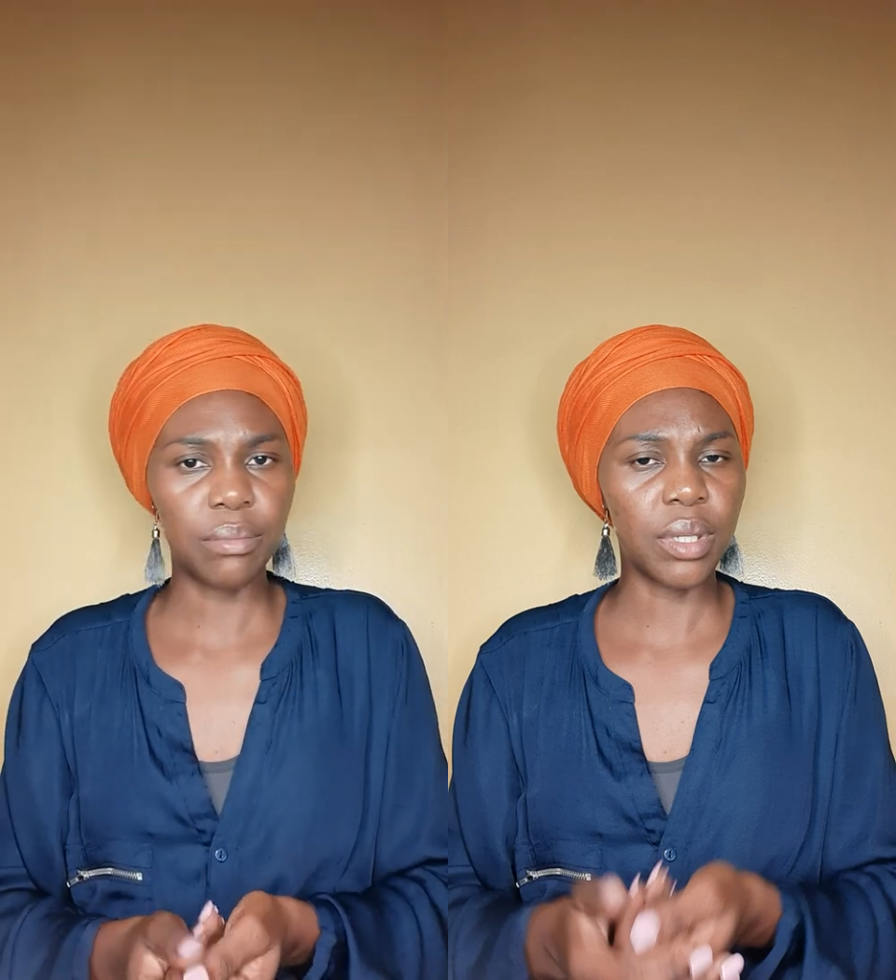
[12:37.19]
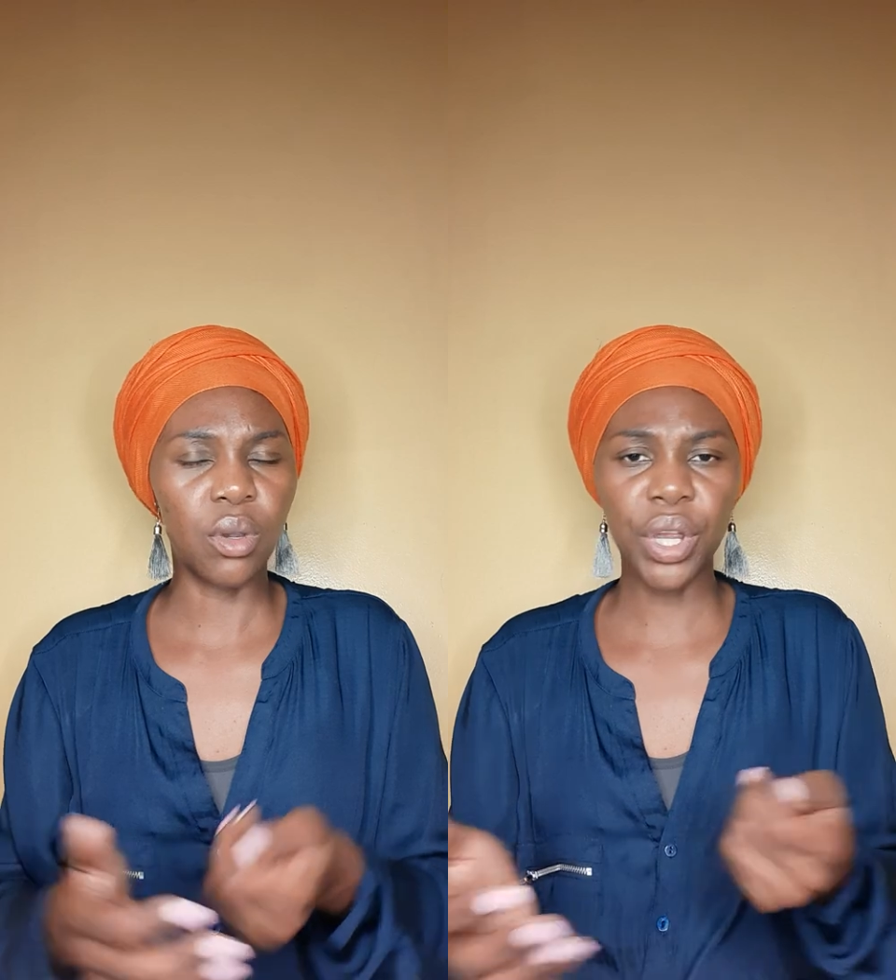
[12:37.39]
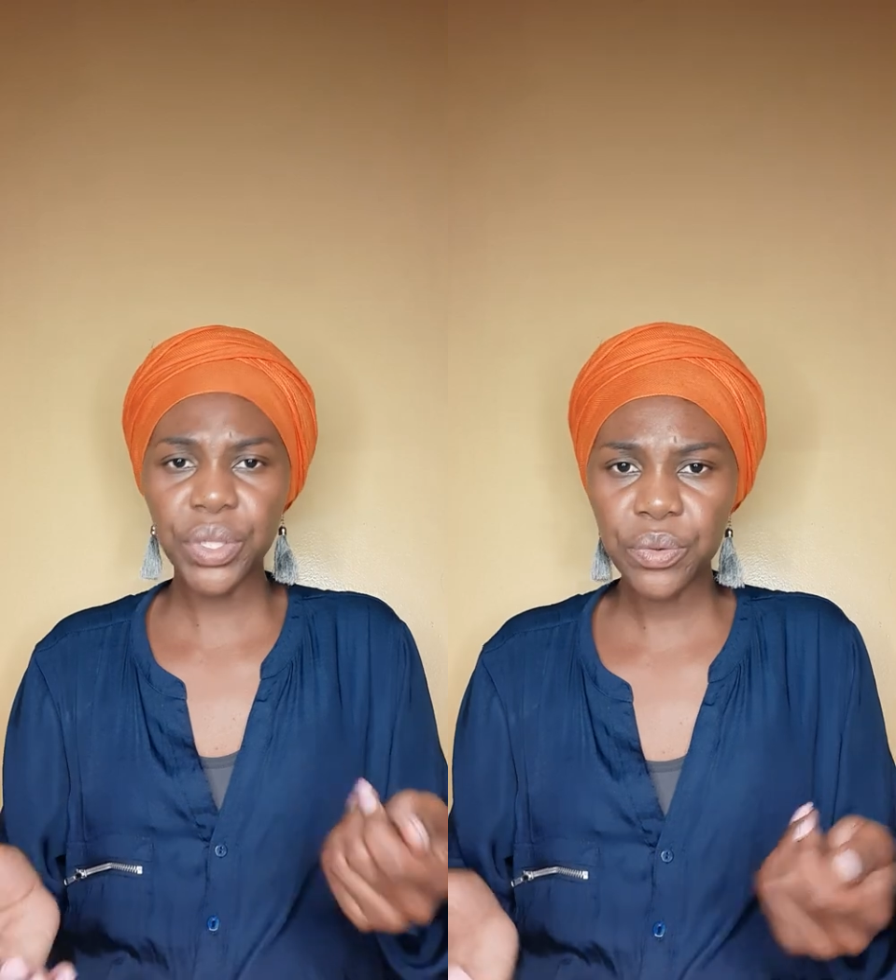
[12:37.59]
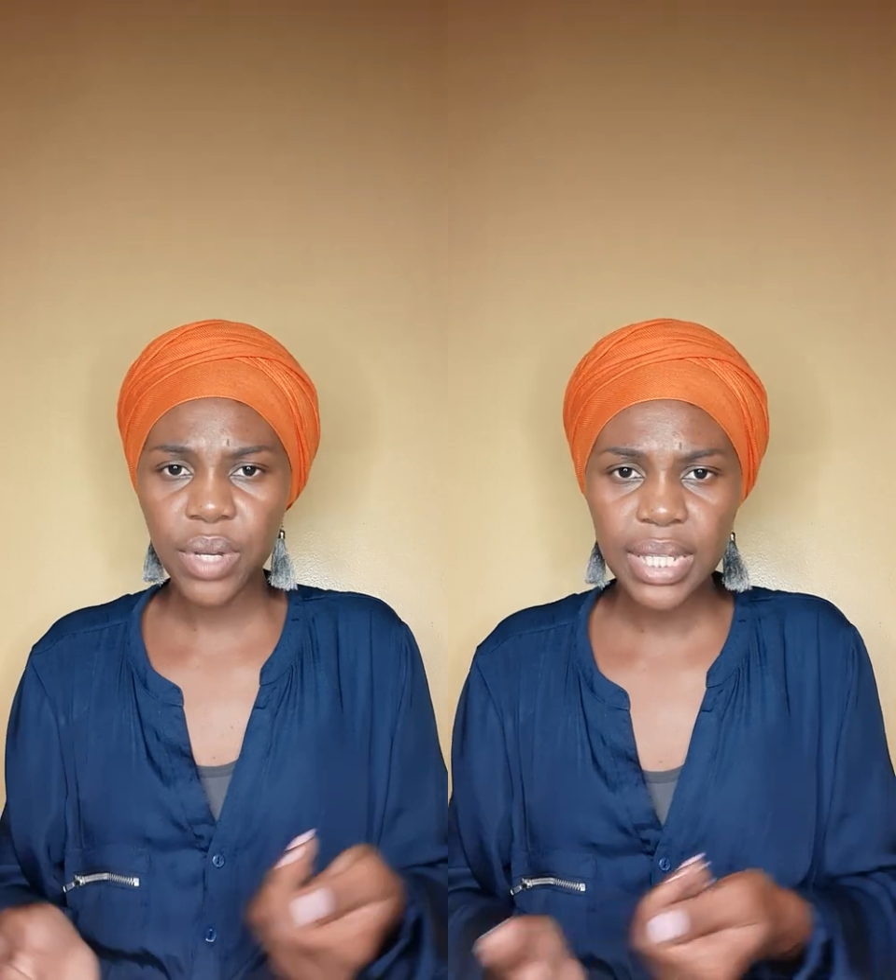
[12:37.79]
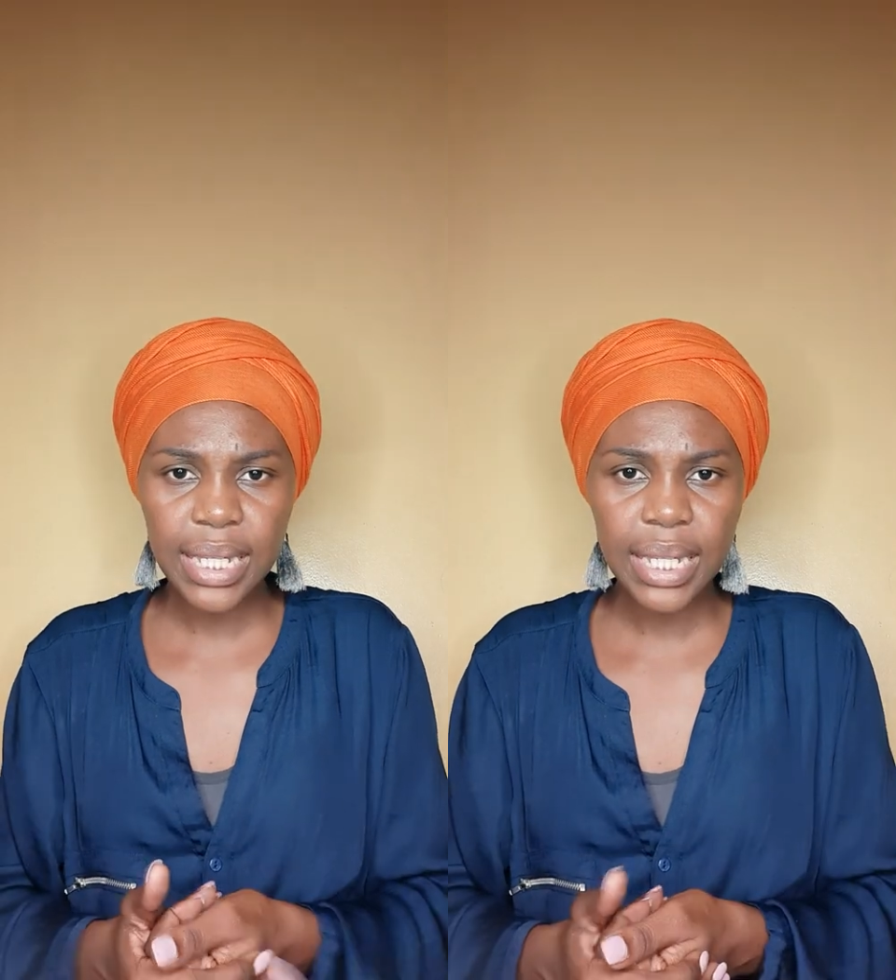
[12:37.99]
be going through
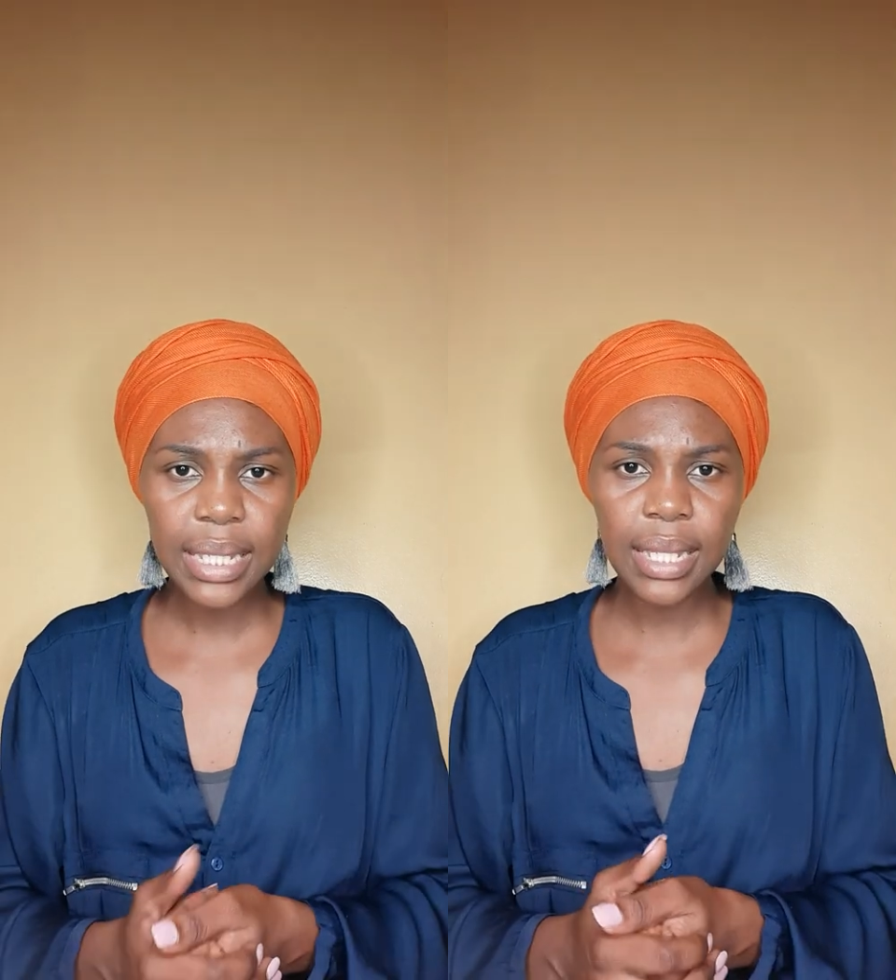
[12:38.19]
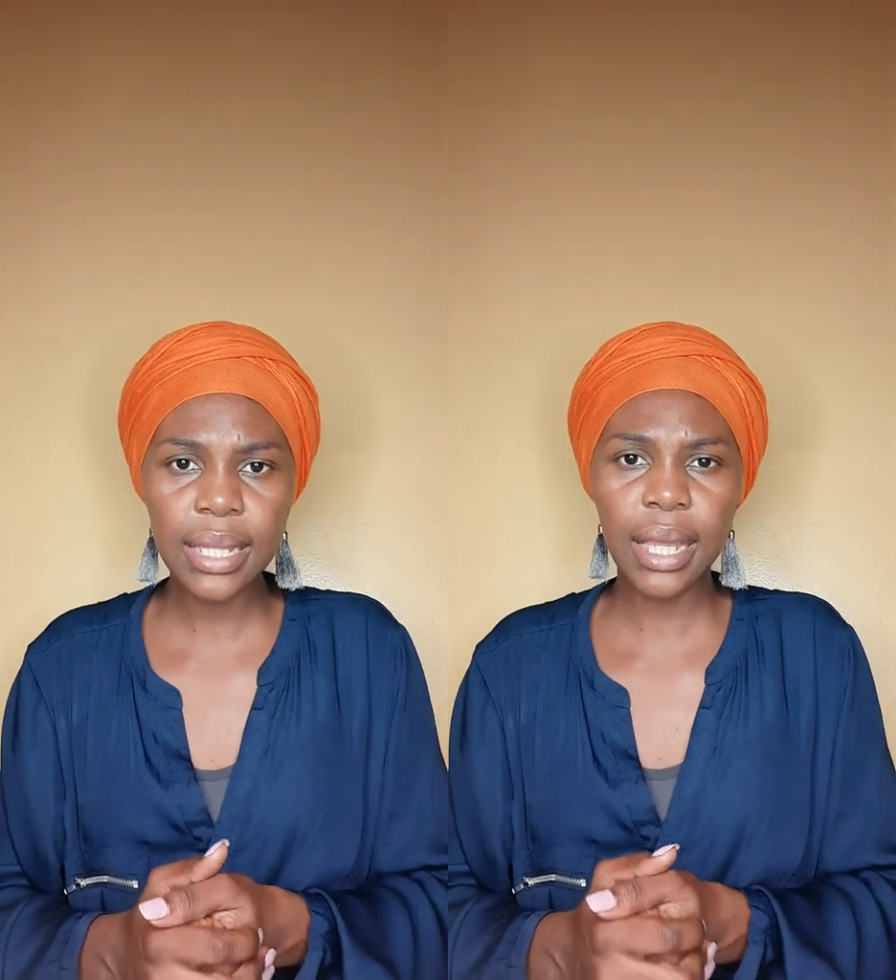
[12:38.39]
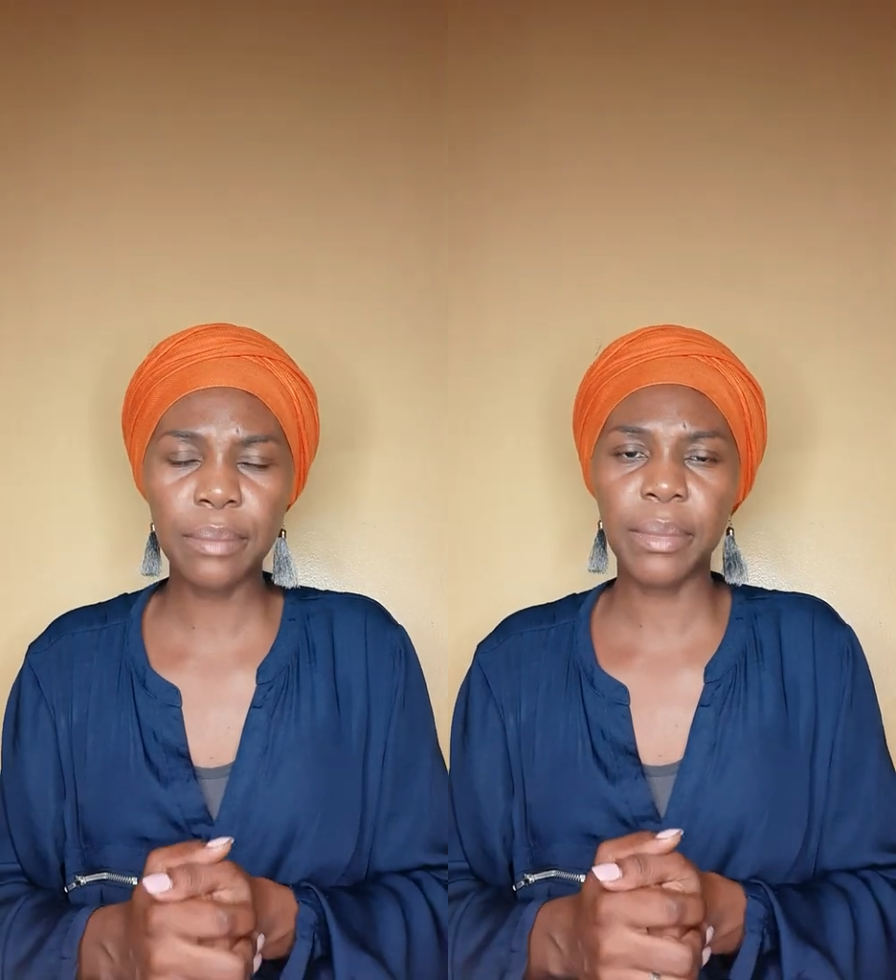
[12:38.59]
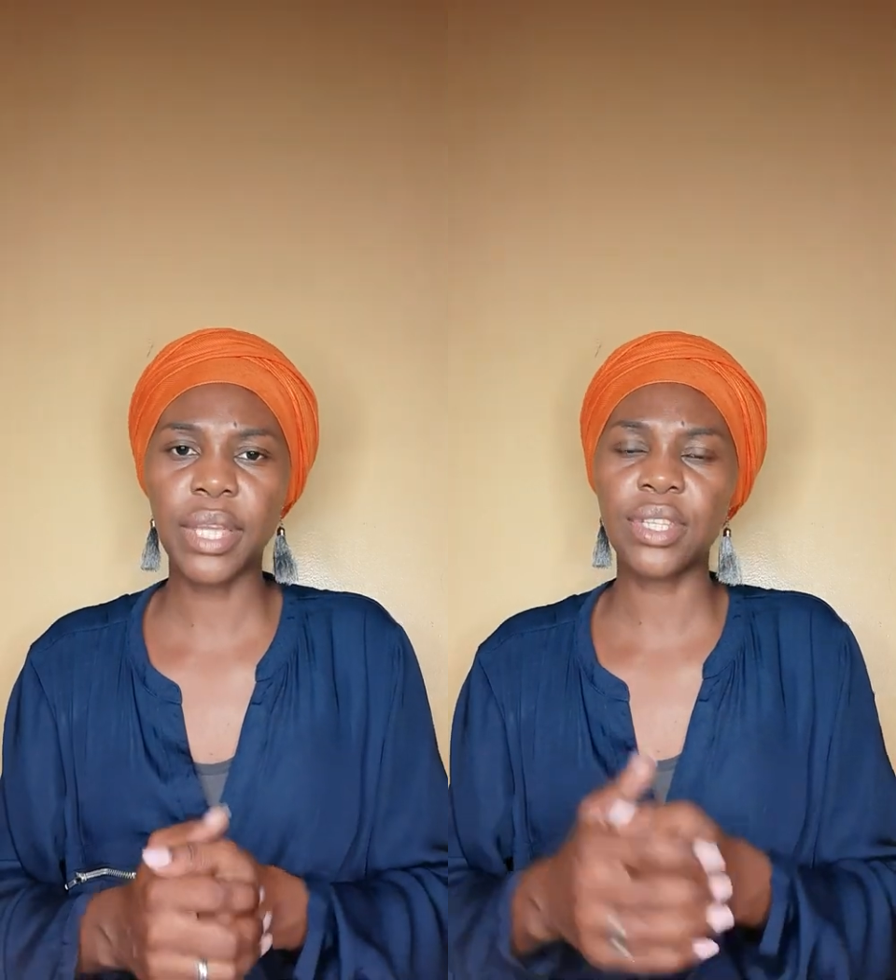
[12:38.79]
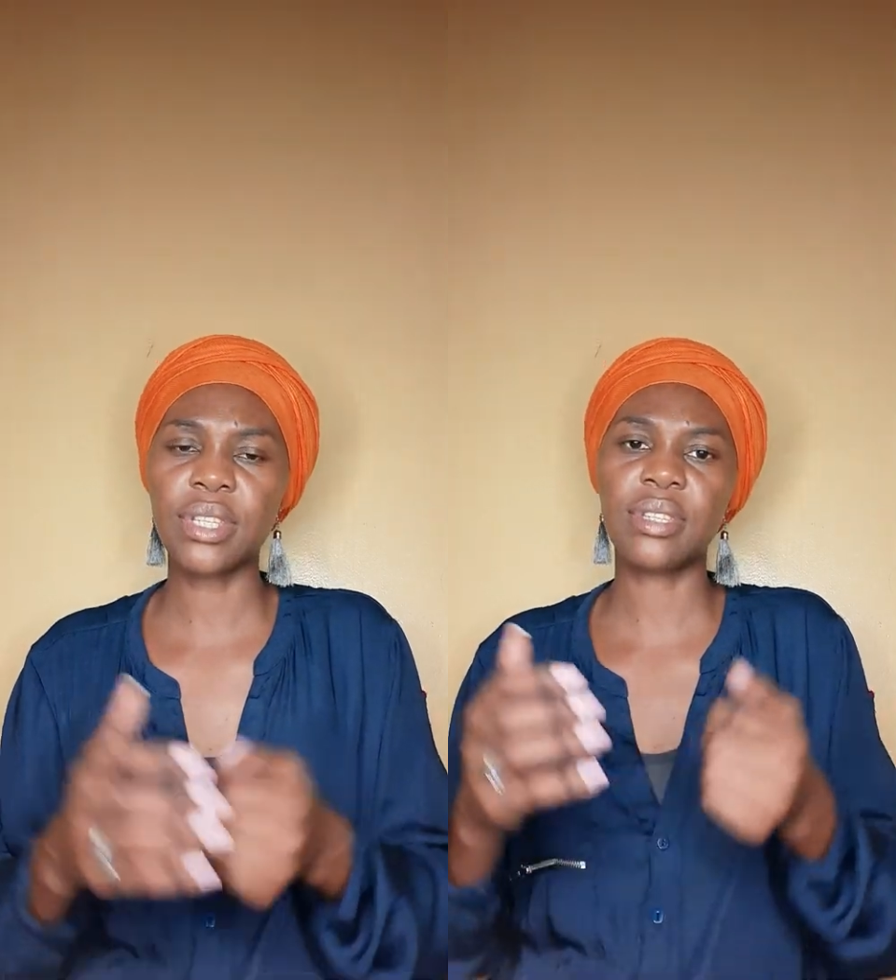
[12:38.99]
a certain thing that may
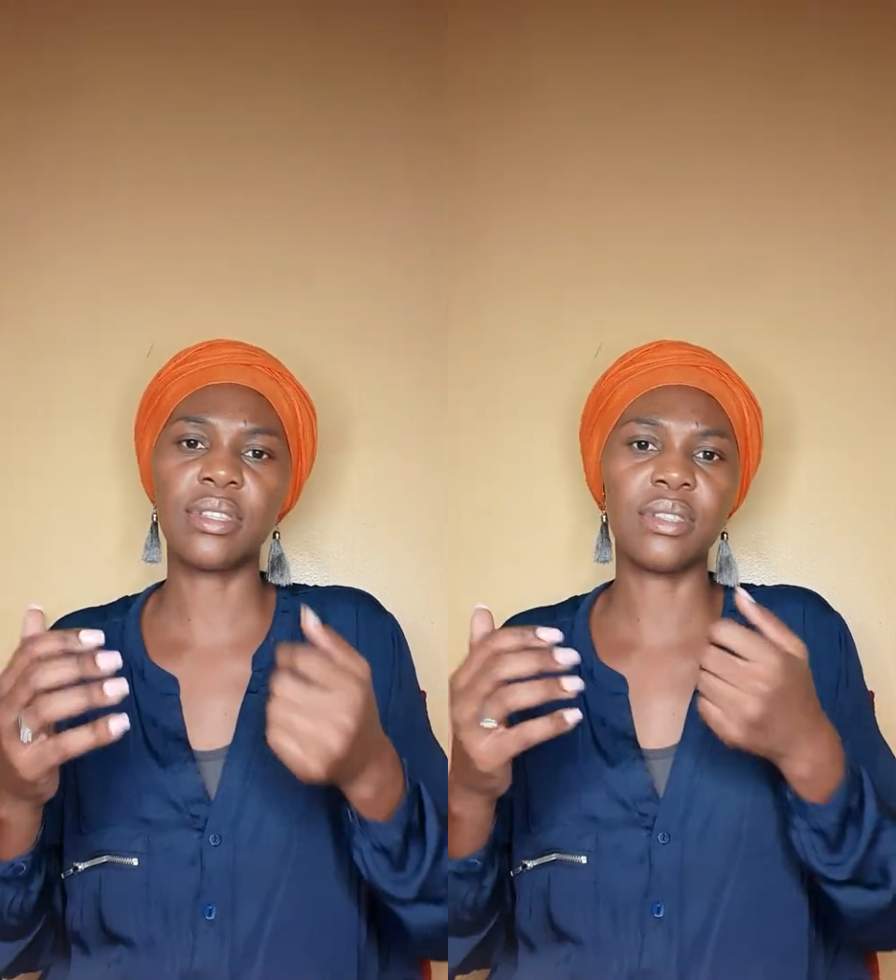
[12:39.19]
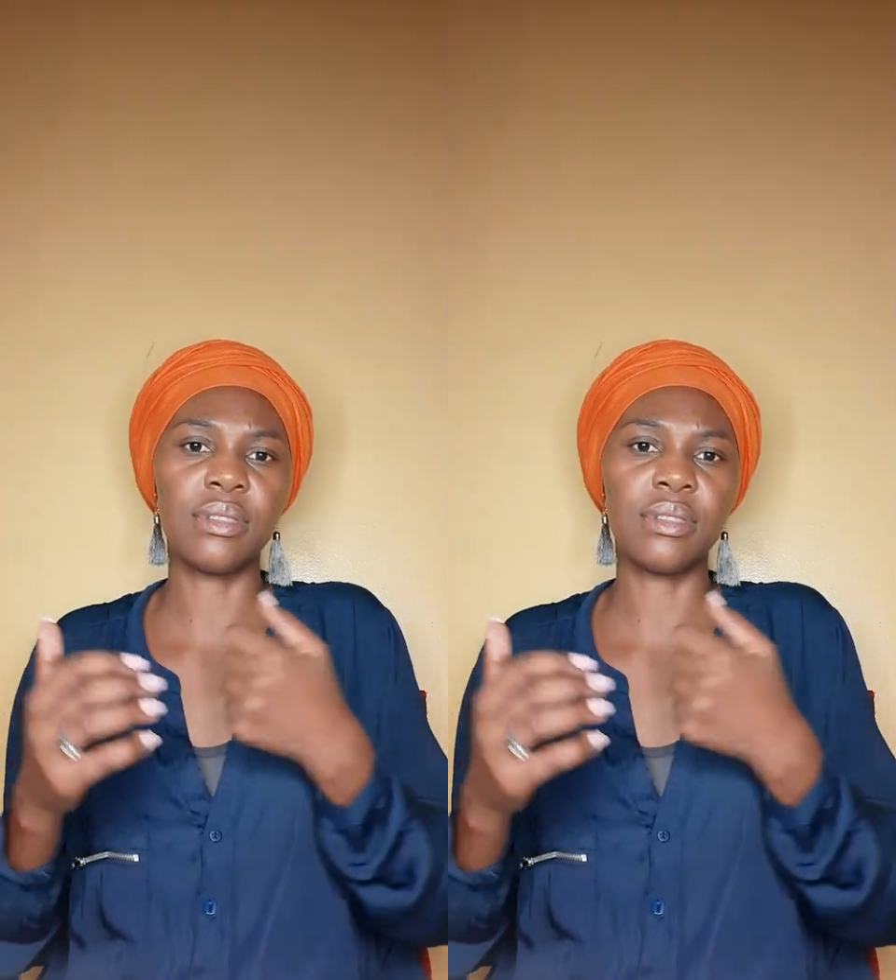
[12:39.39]
just